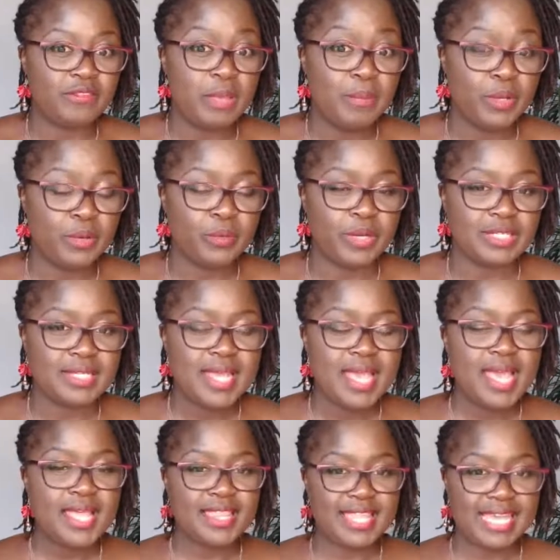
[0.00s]
of immigrant,
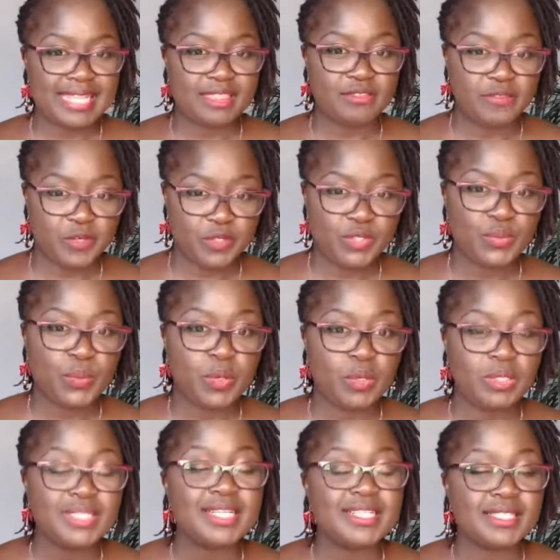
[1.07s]
that the first
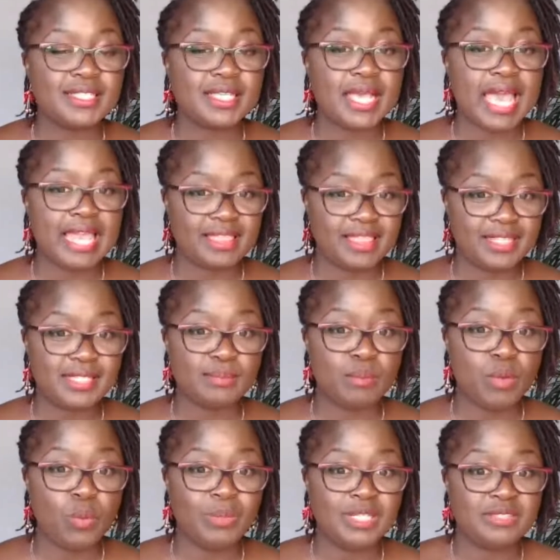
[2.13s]
world is at this
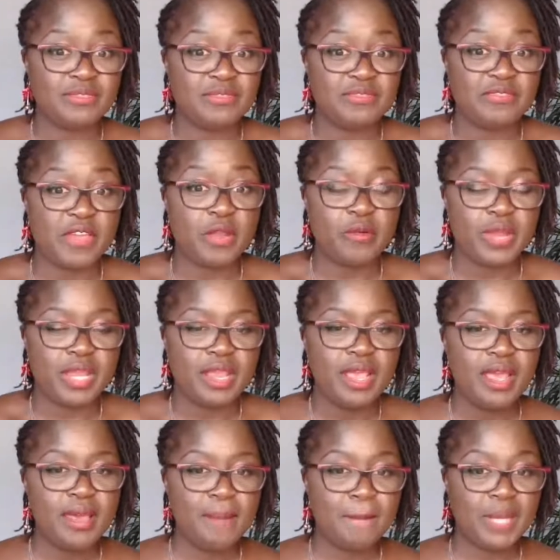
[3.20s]
moment very
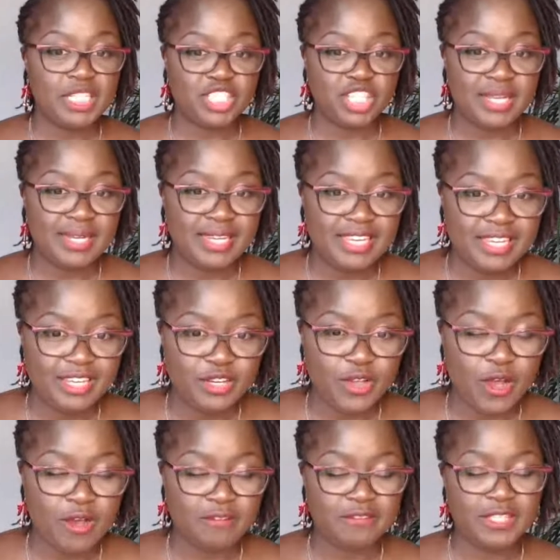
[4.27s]
much in need
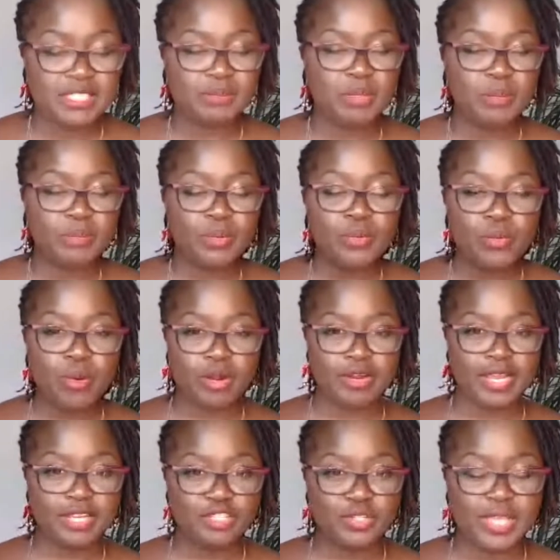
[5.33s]
of. It's people who
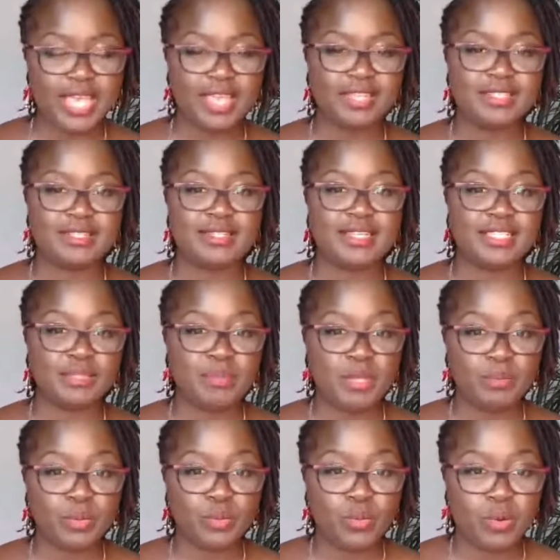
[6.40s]
are educated, it's
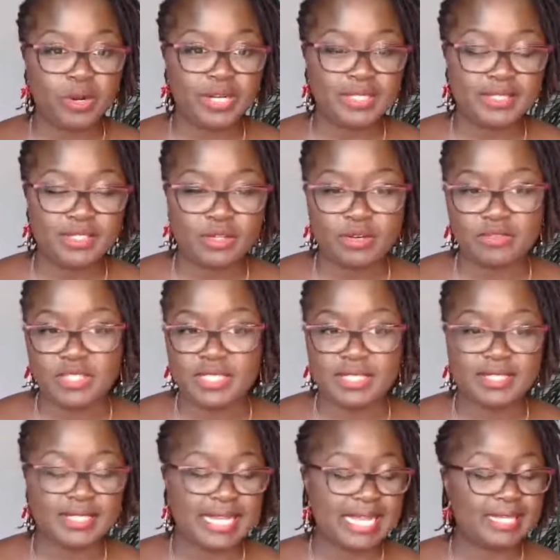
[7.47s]
people who are in
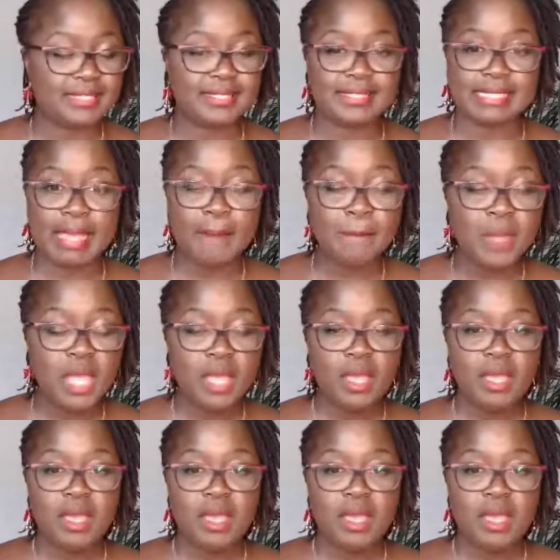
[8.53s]
services like STEM,